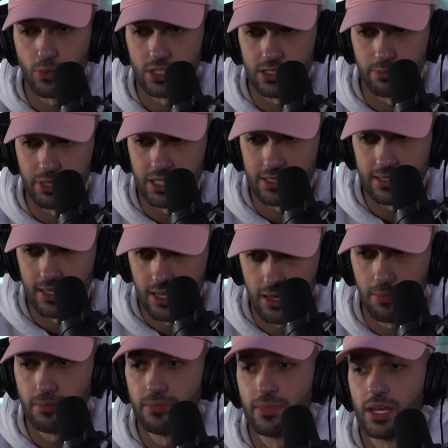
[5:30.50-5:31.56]
Rest in peace to
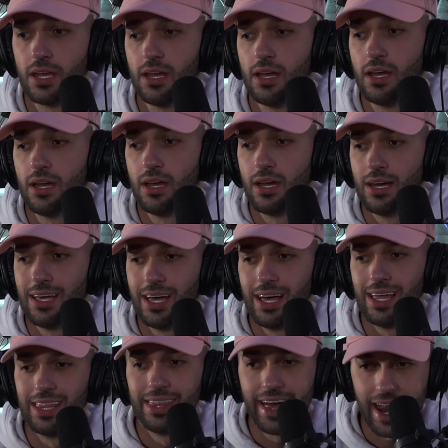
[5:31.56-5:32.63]
him.
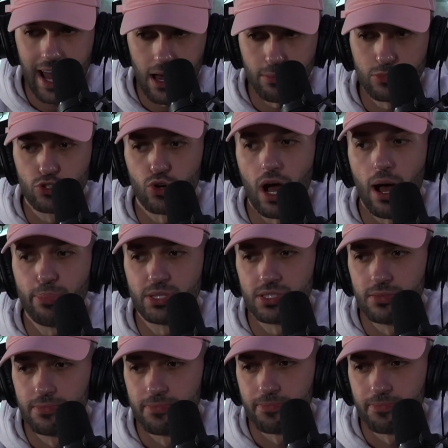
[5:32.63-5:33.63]
That album drops,